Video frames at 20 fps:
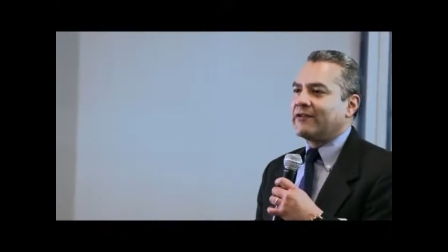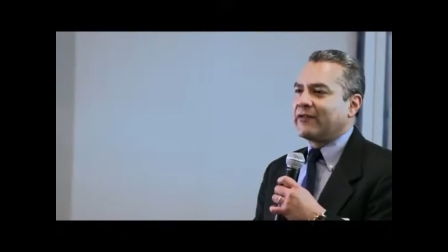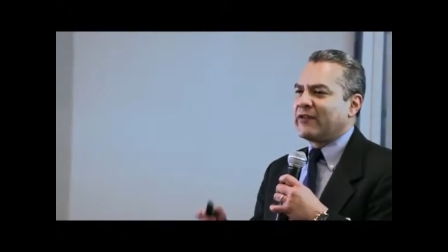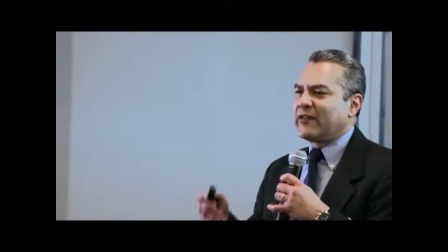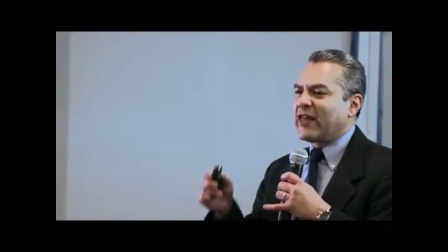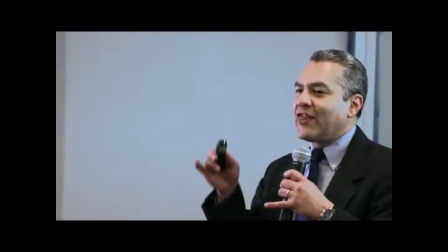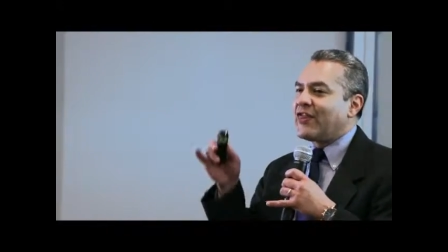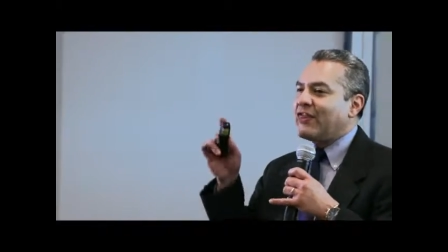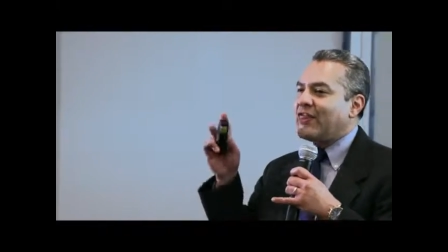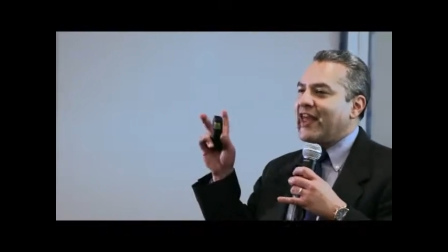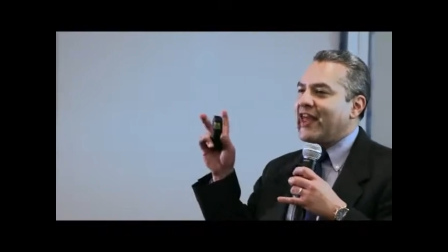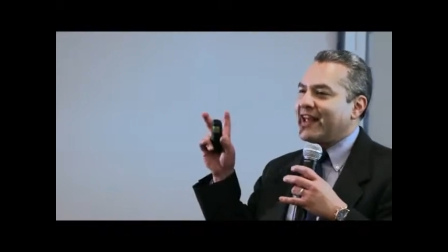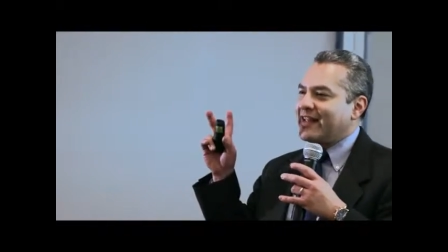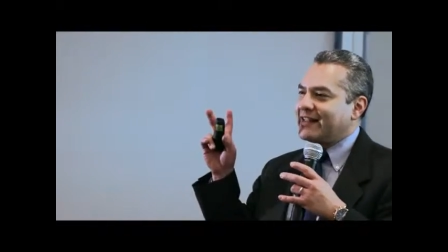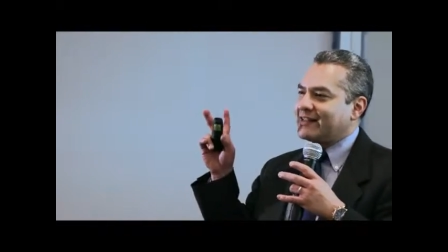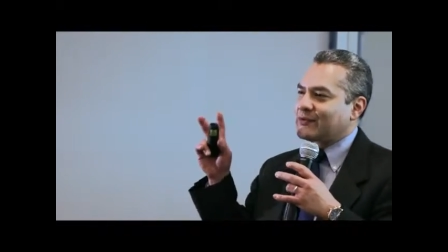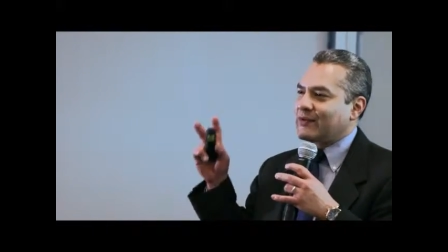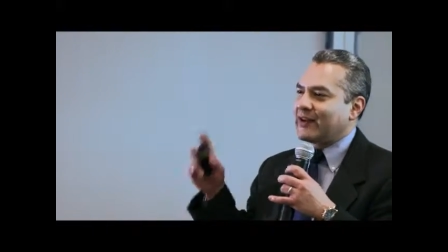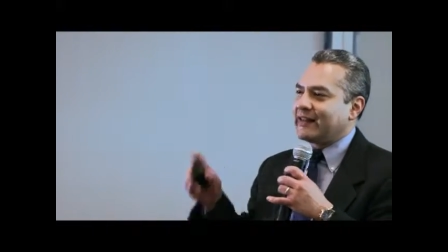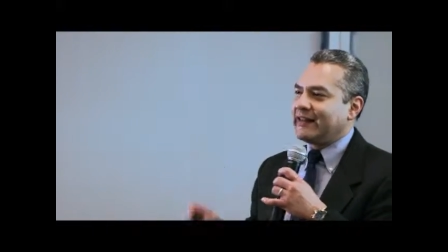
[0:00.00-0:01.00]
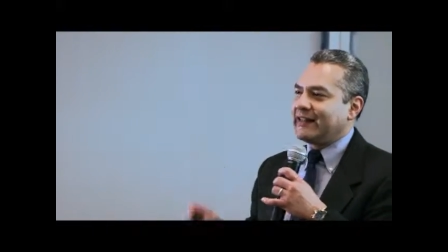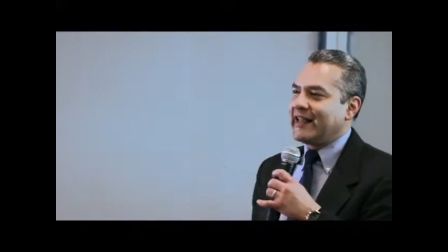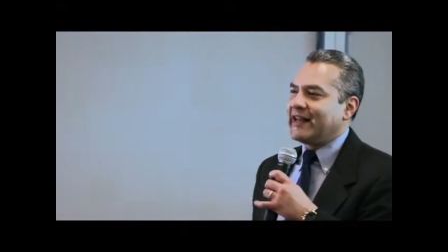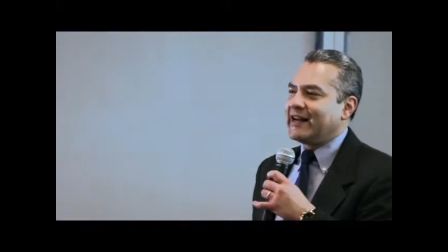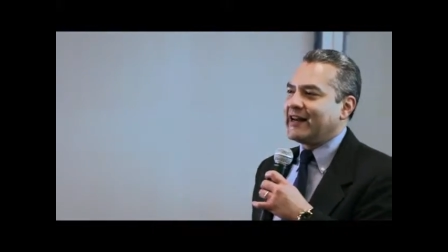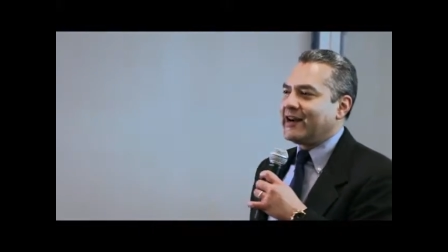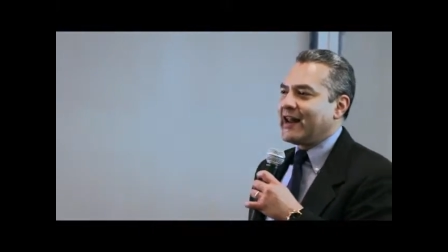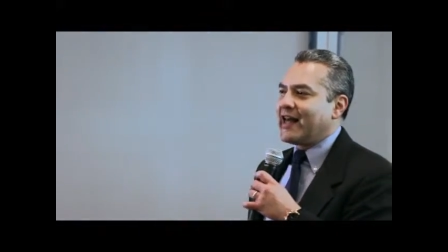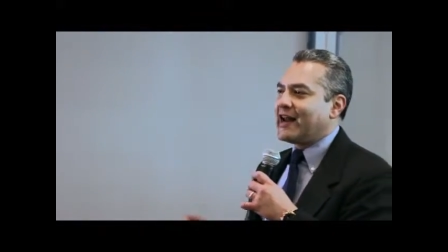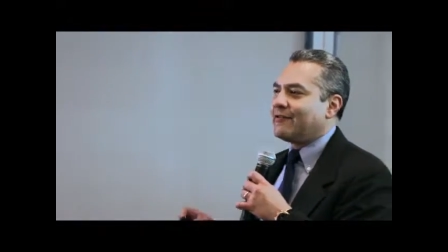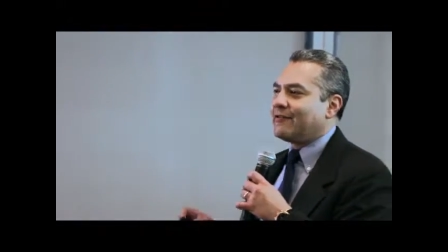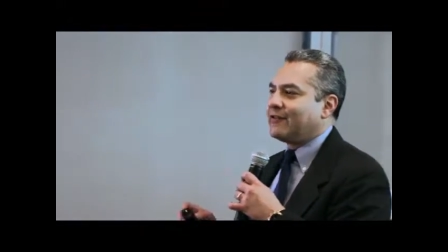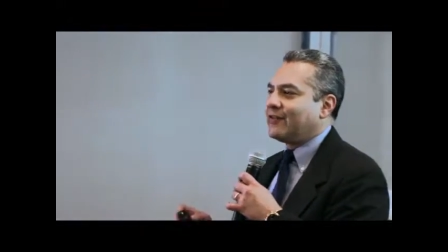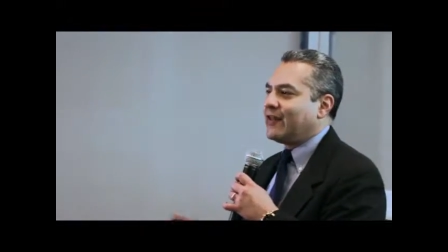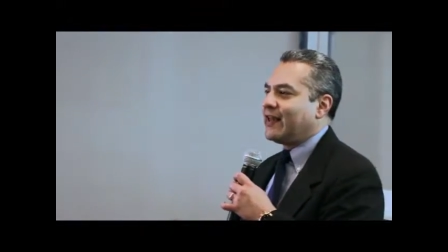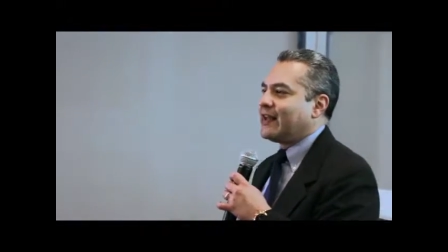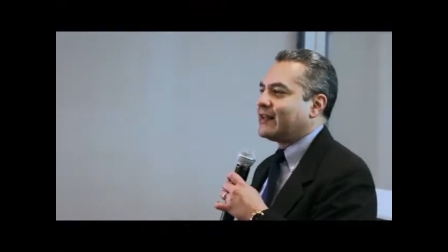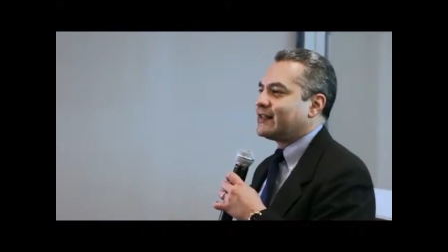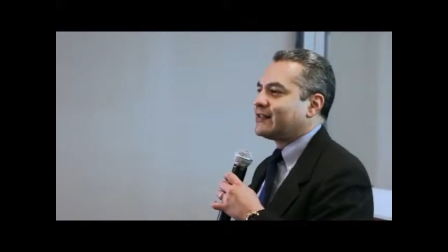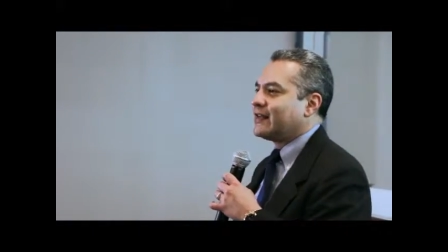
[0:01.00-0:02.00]
for the things, right, the Internet of
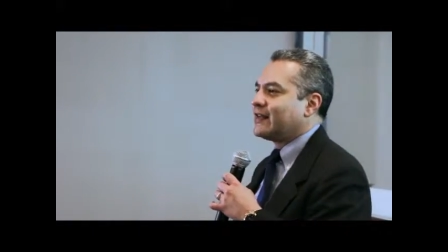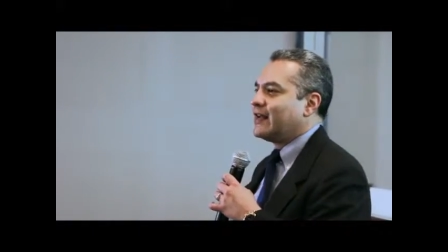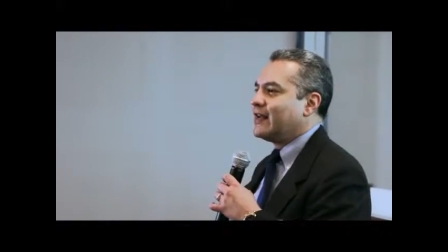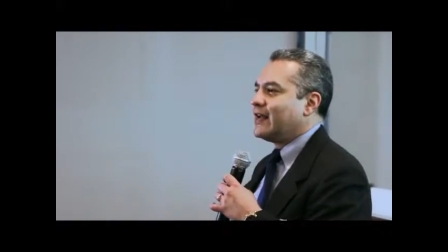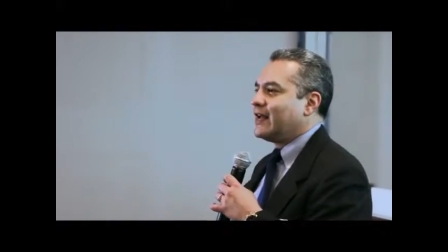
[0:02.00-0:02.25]
Things,